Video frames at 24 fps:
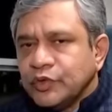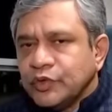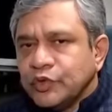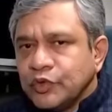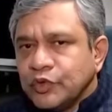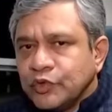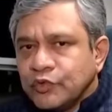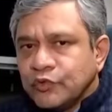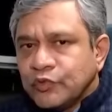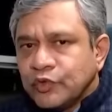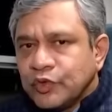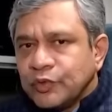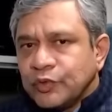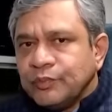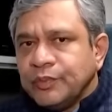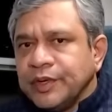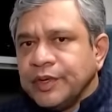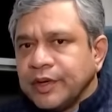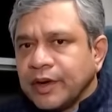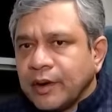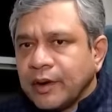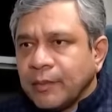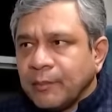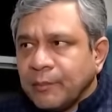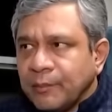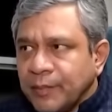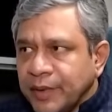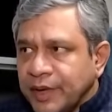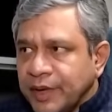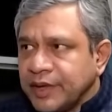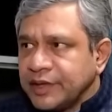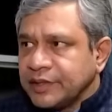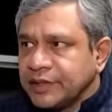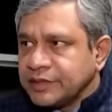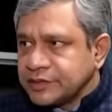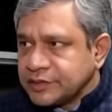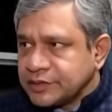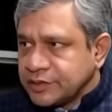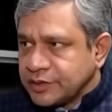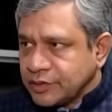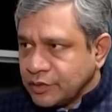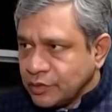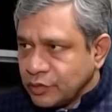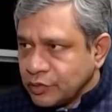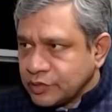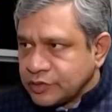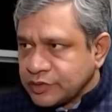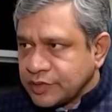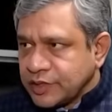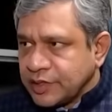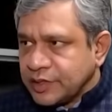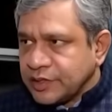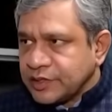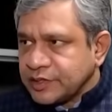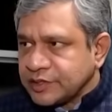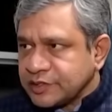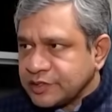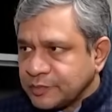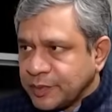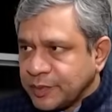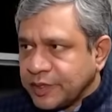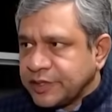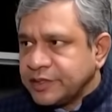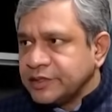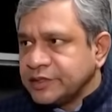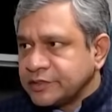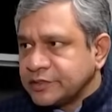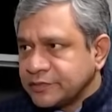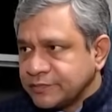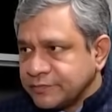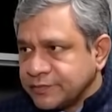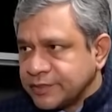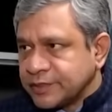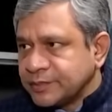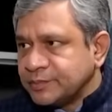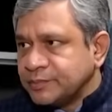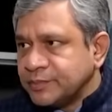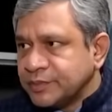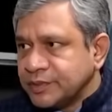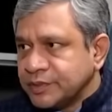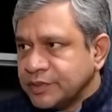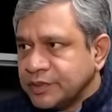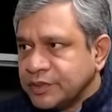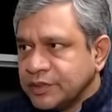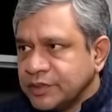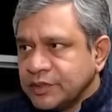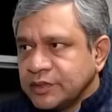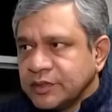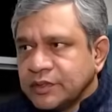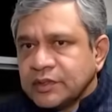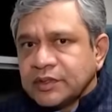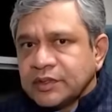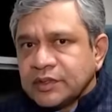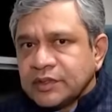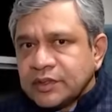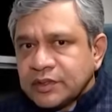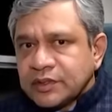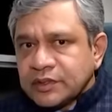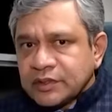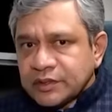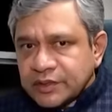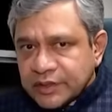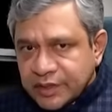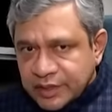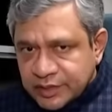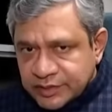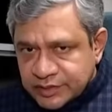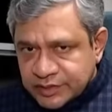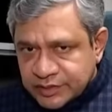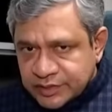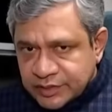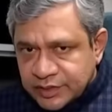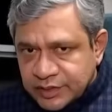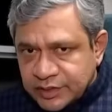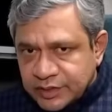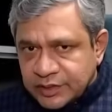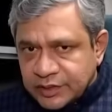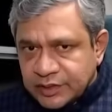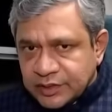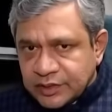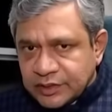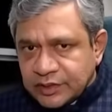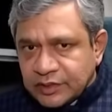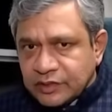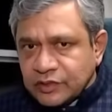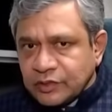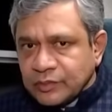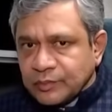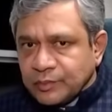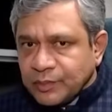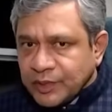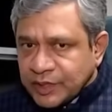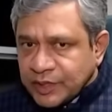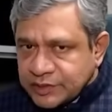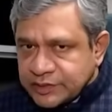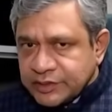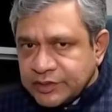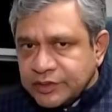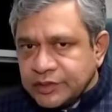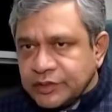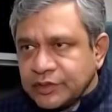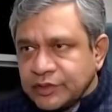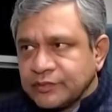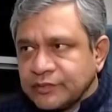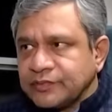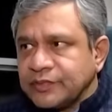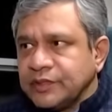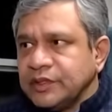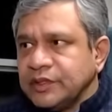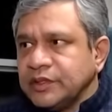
you would be amazed. It looks like a spider's web. That's the complexity of